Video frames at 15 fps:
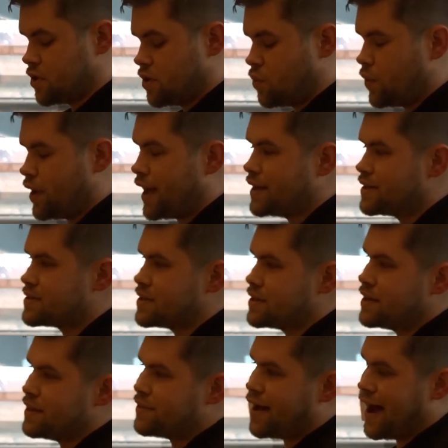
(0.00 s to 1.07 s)
We enter
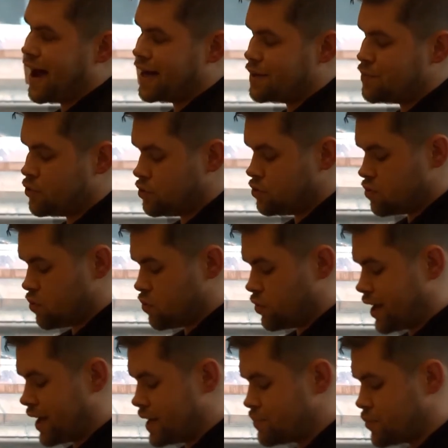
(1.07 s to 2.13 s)
neither animal or
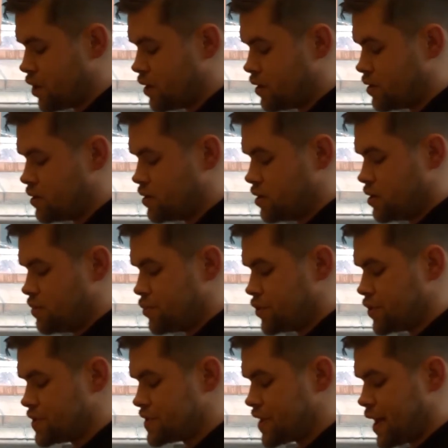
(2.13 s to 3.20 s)
neighbour, but
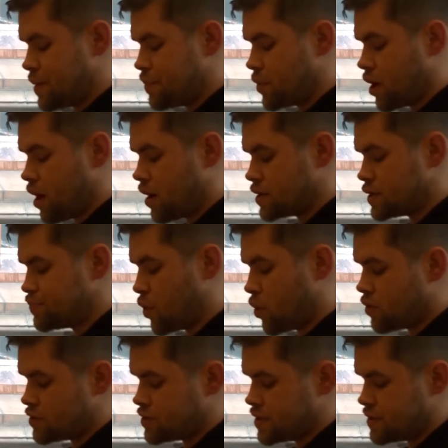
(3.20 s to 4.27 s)
the same glass
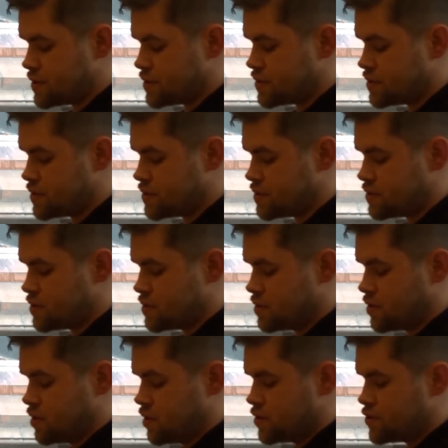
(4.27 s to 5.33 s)
boxes,
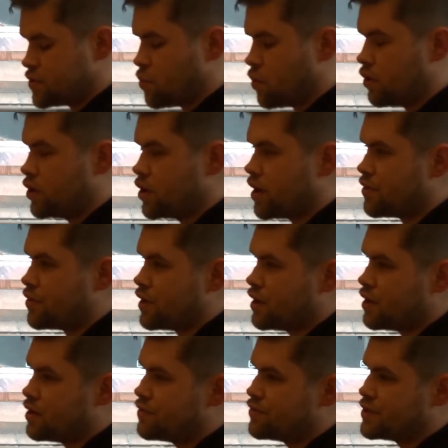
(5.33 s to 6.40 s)
to want
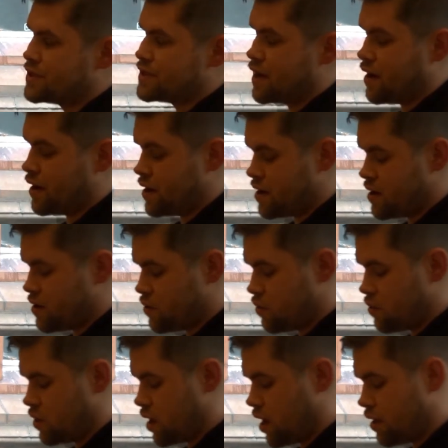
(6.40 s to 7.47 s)
nothing of desire
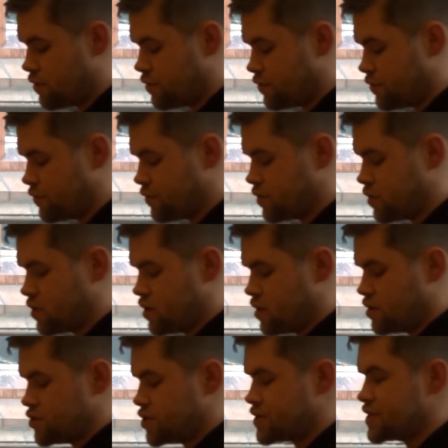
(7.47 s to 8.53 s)
or
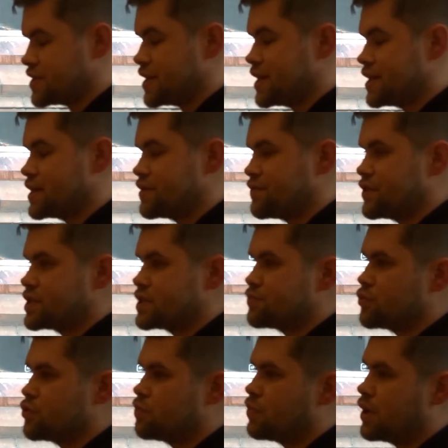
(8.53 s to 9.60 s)
love, just the
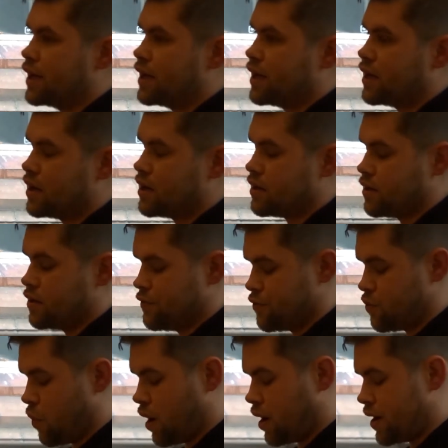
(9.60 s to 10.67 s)
indivisible blink of
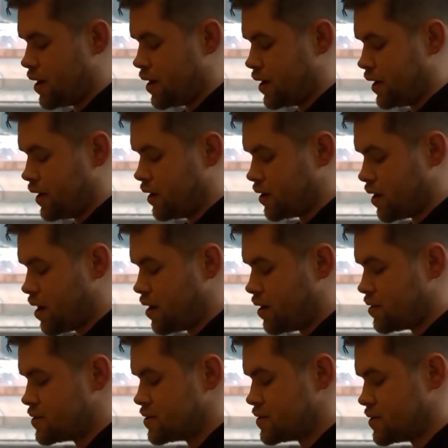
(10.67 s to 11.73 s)
wire in
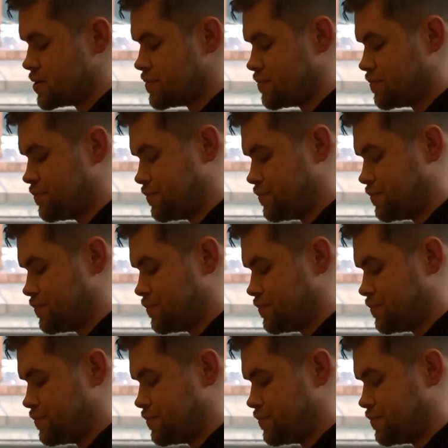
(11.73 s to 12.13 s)
glass.